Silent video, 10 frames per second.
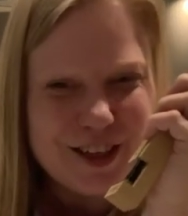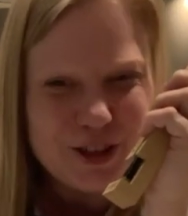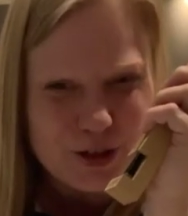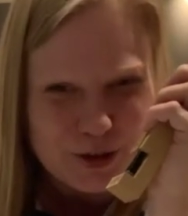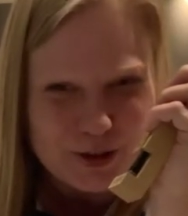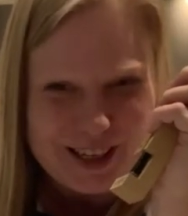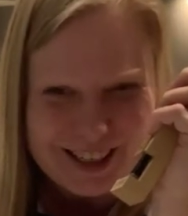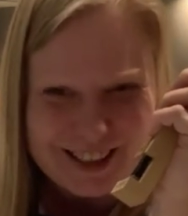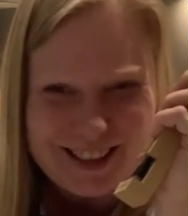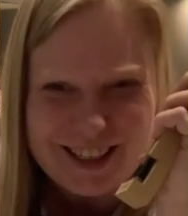
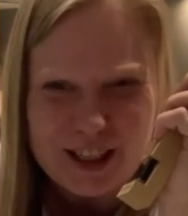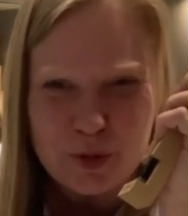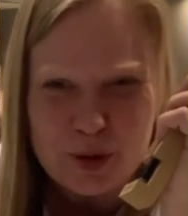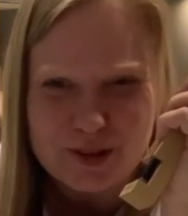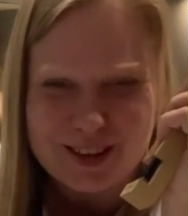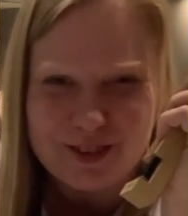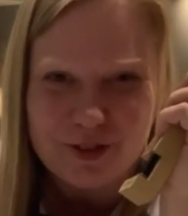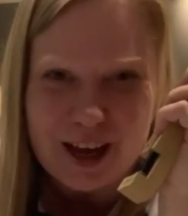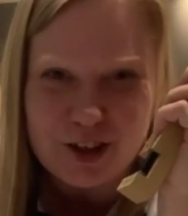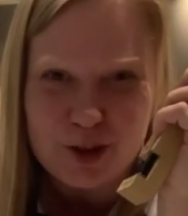toolkit in the Meals in the
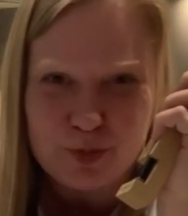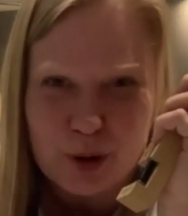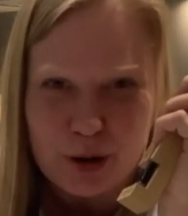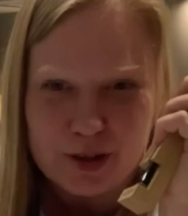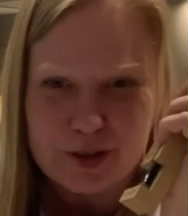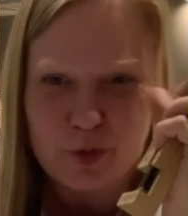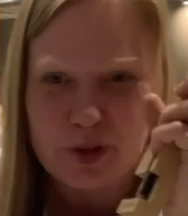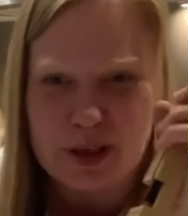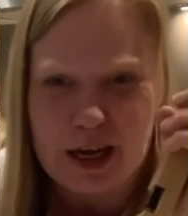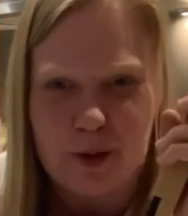Flash bonus with
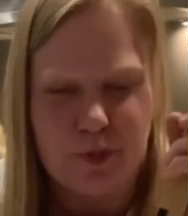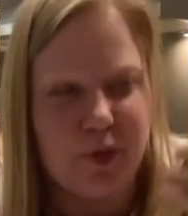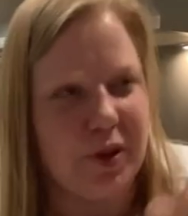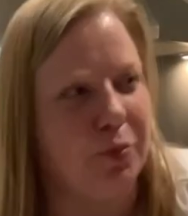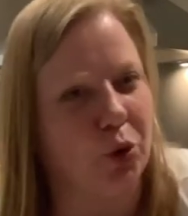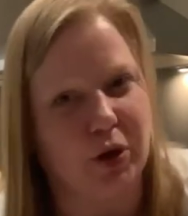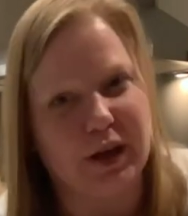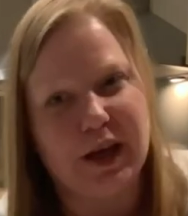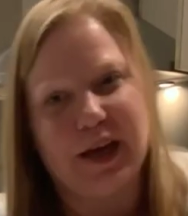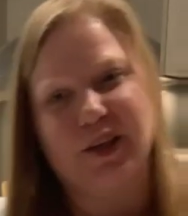the book, and it's